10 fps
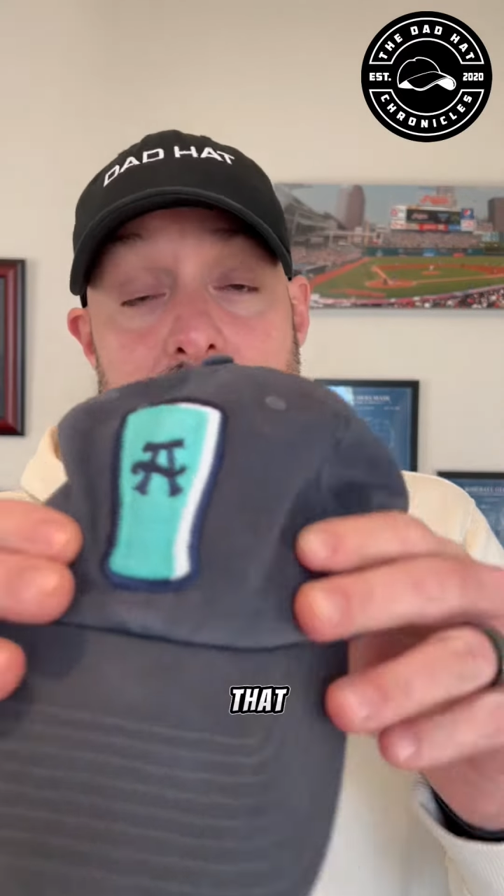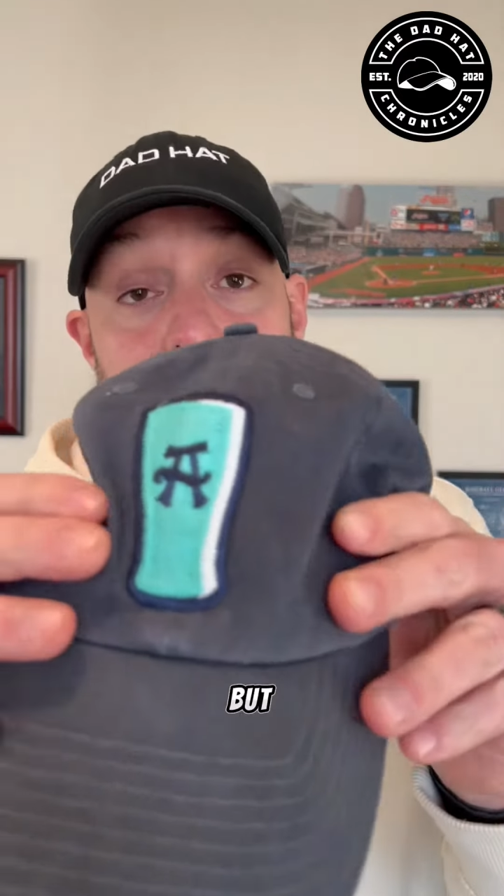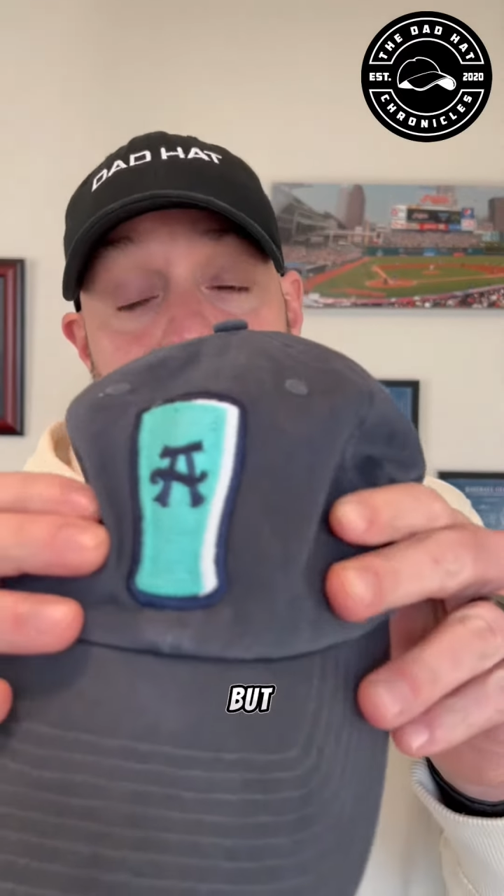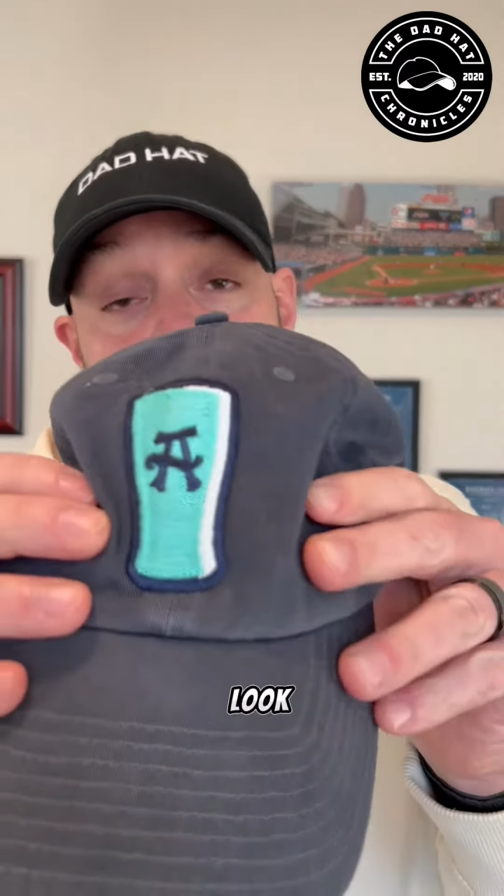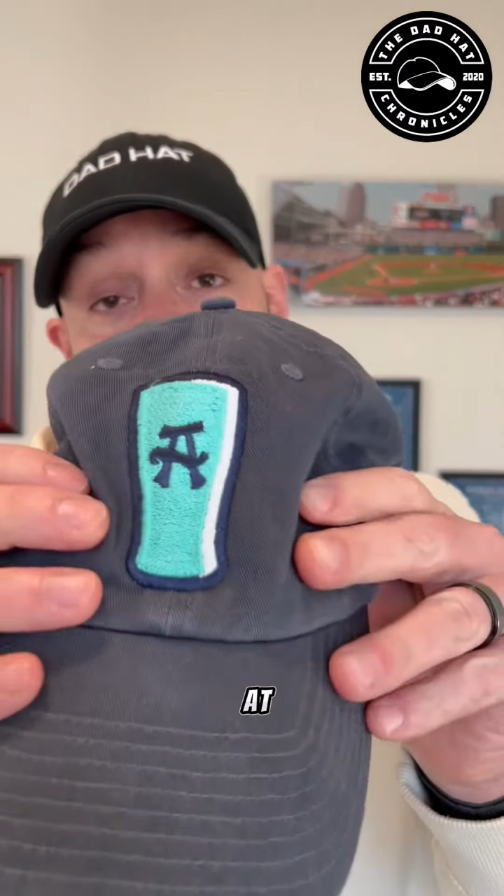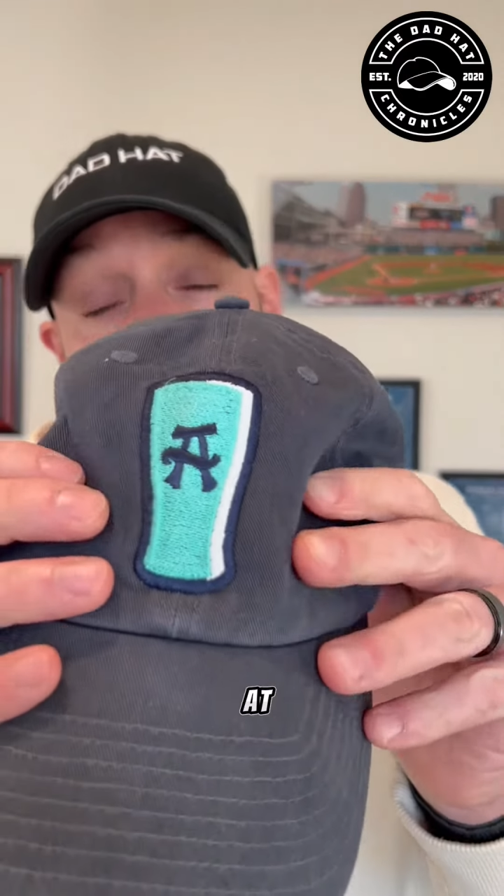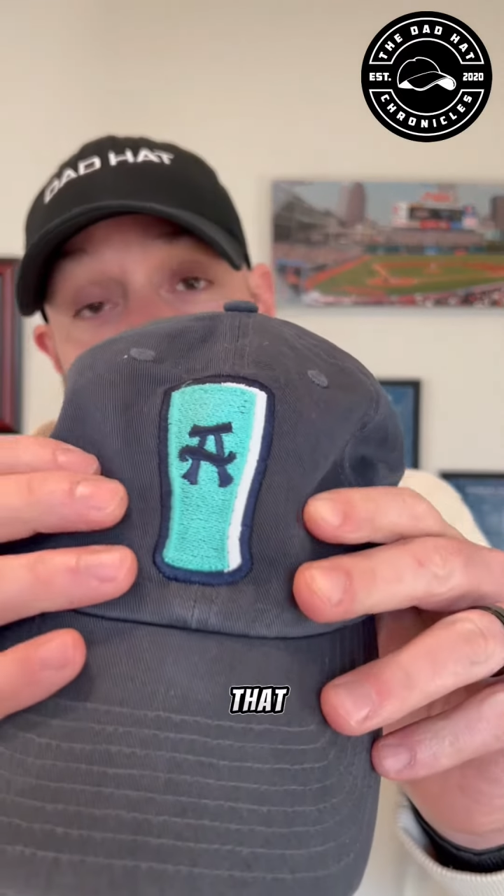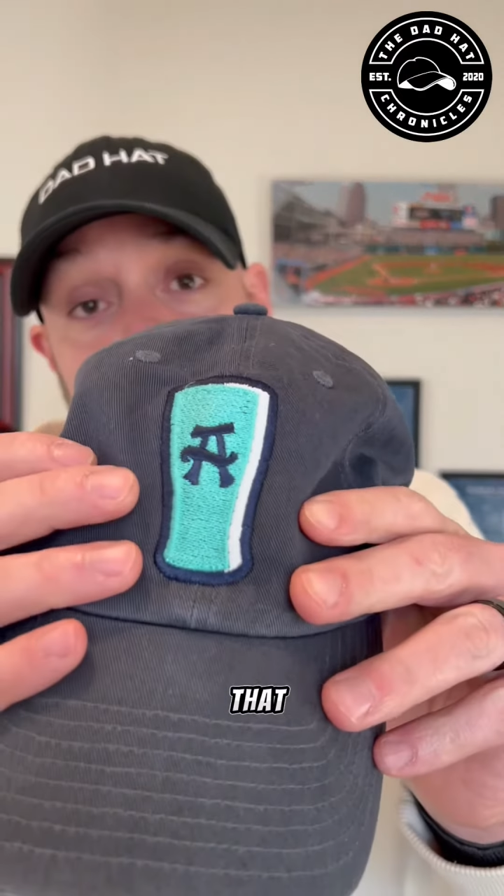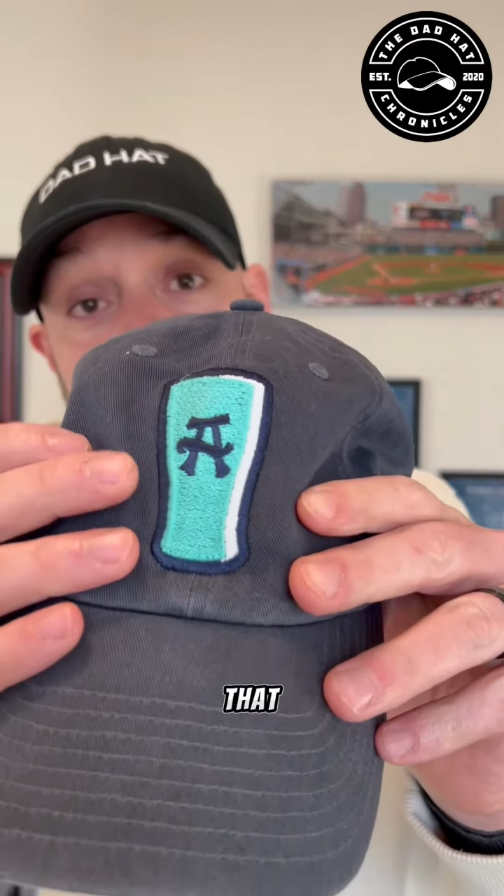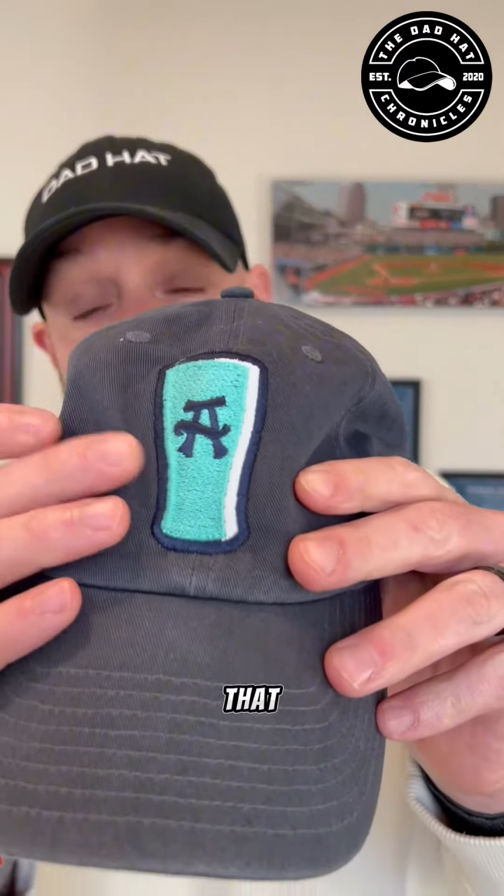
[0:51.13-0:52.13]
But look at
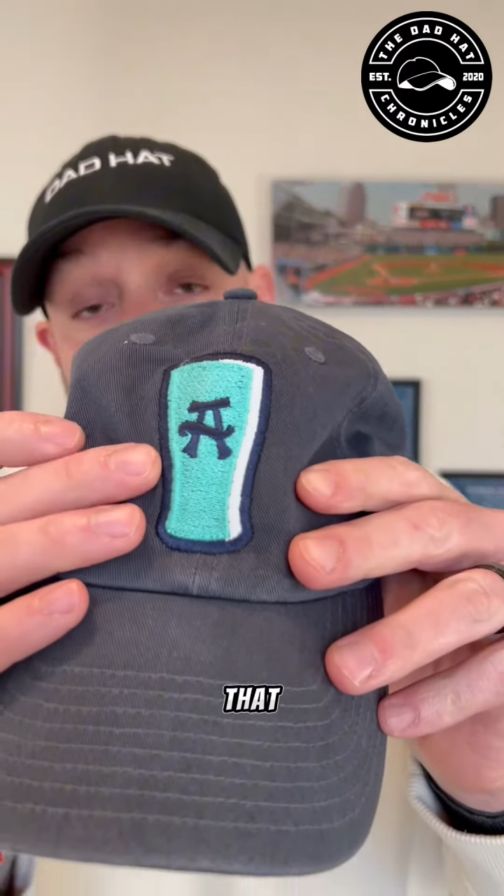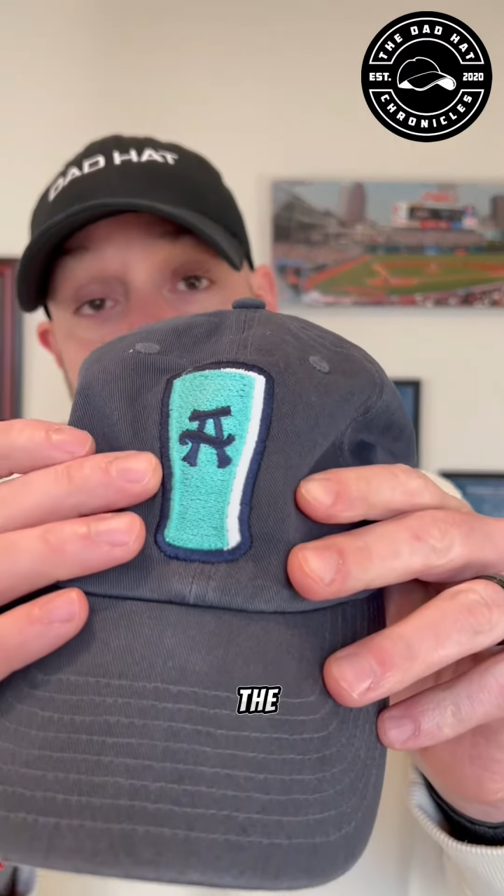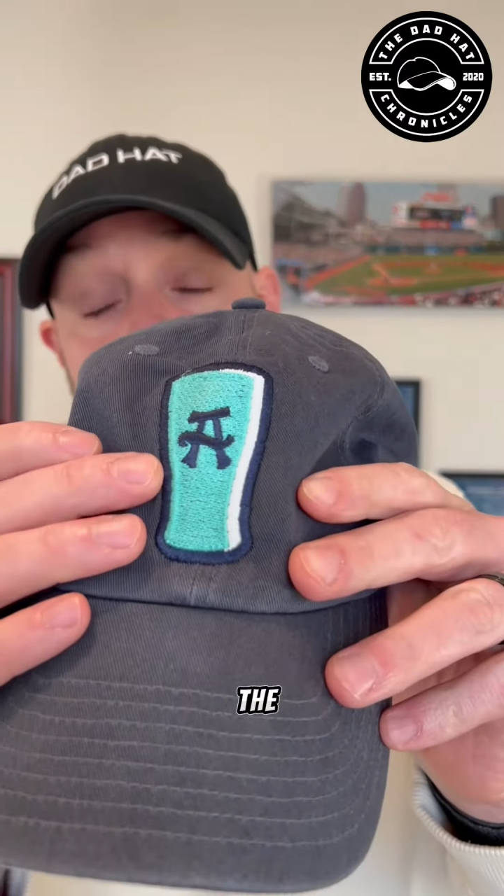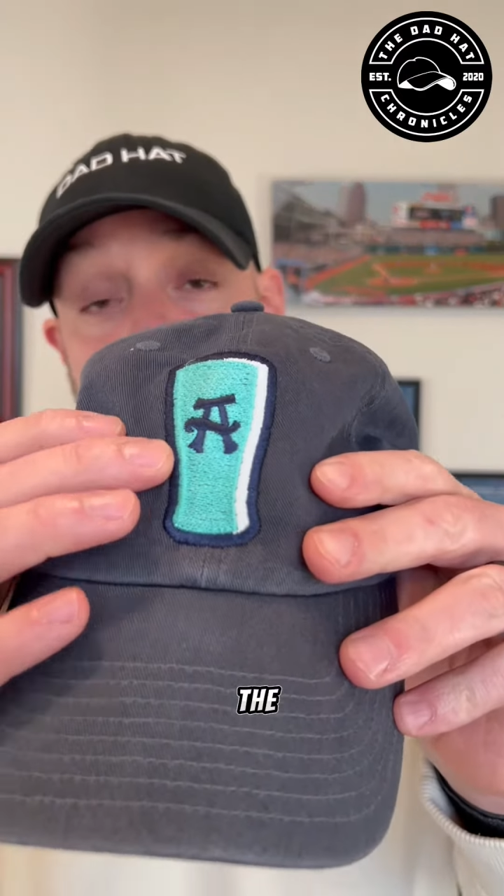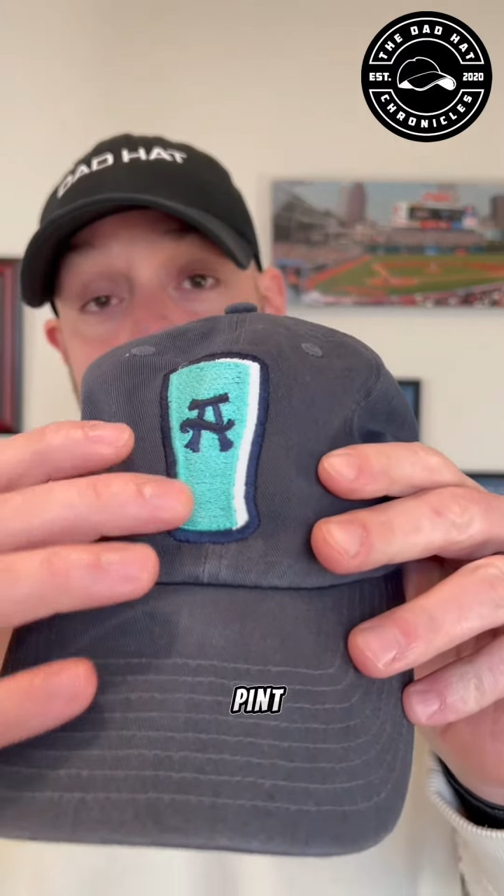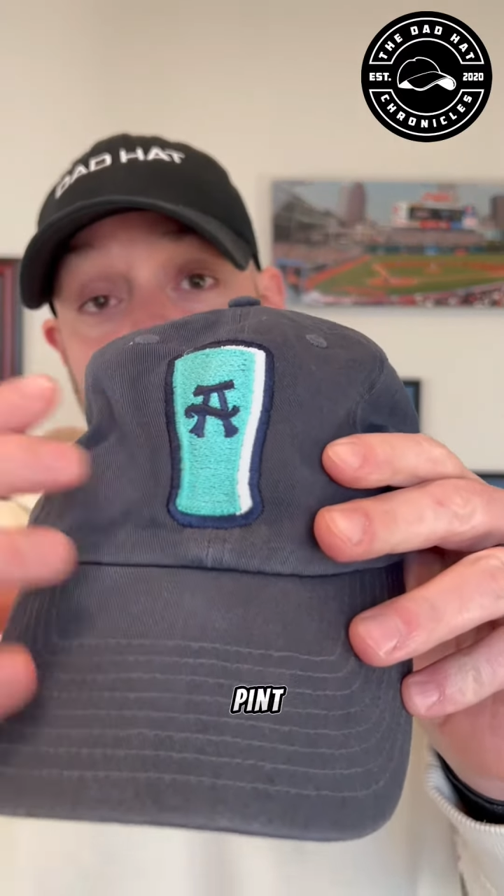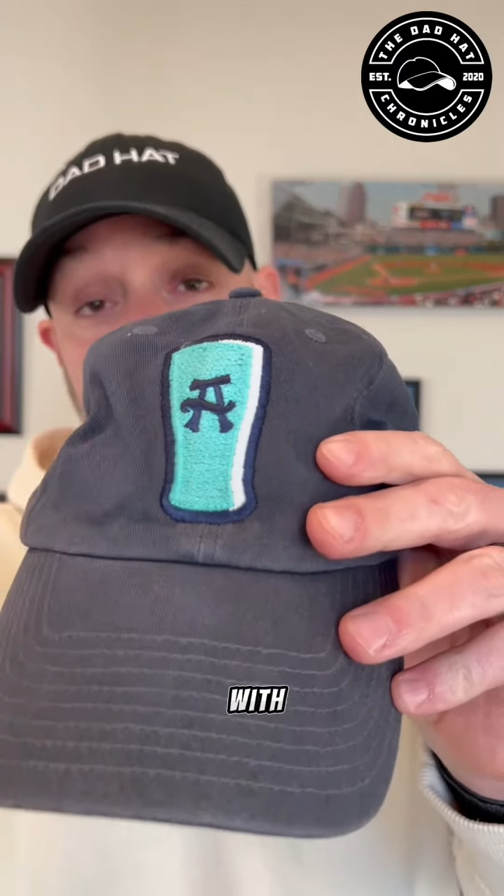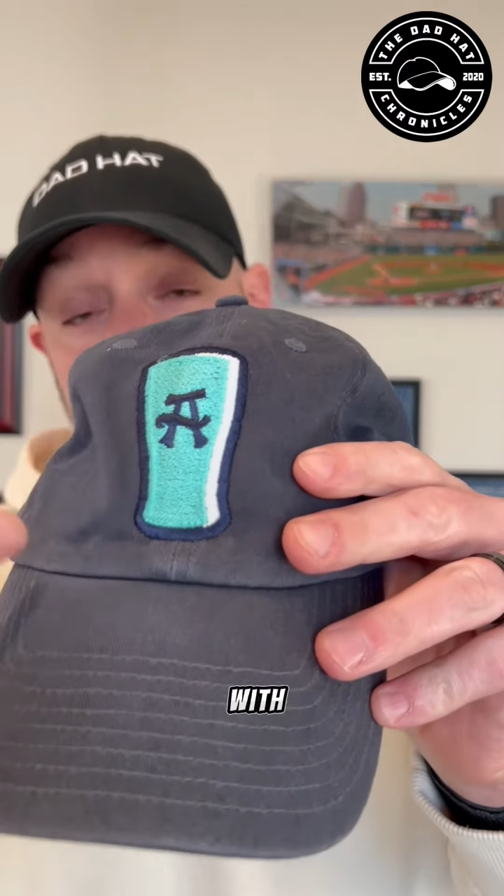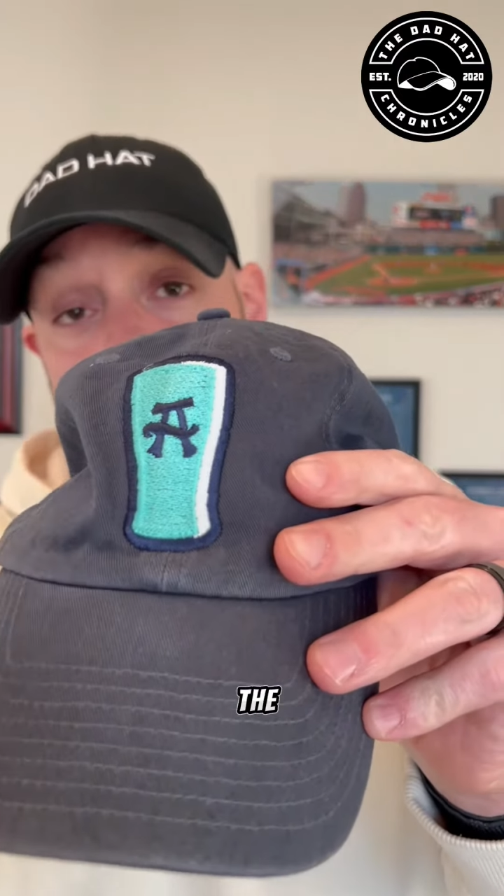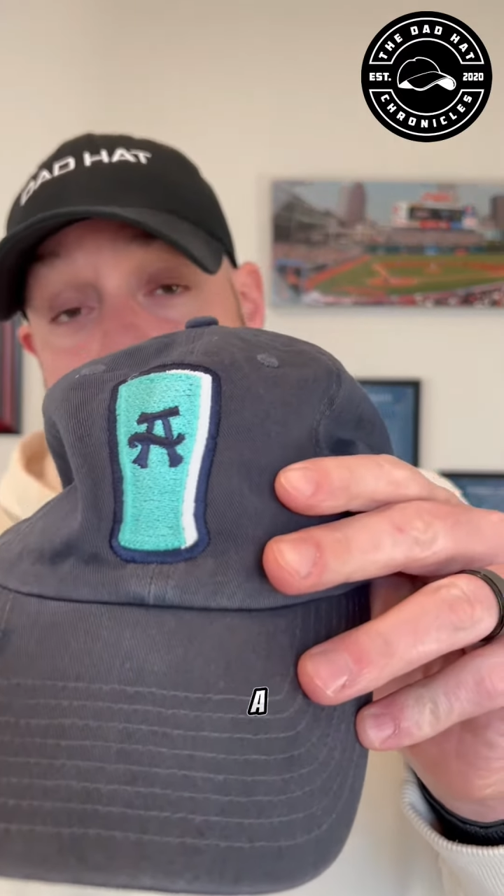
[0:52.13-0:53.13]
that, the pint with the